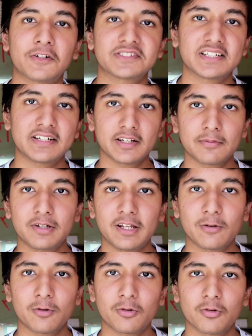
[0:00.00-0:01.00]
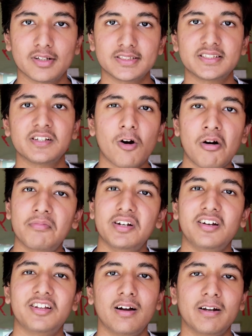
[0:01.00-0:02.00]
for setting up Decor OS,
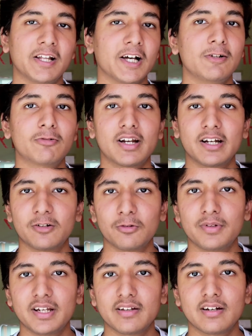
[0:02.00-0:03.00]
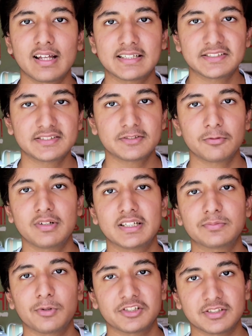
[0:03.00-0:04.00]
comment and I'll try to bring it as soon
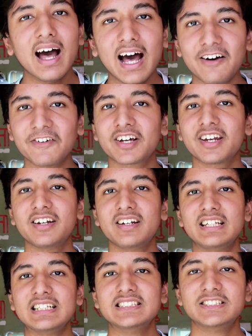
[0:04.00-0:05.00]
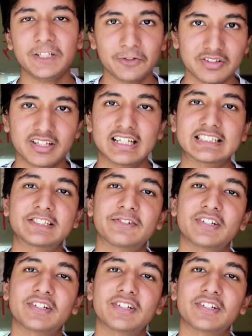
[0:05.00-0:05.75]
as possible. Have a great day, see you in the next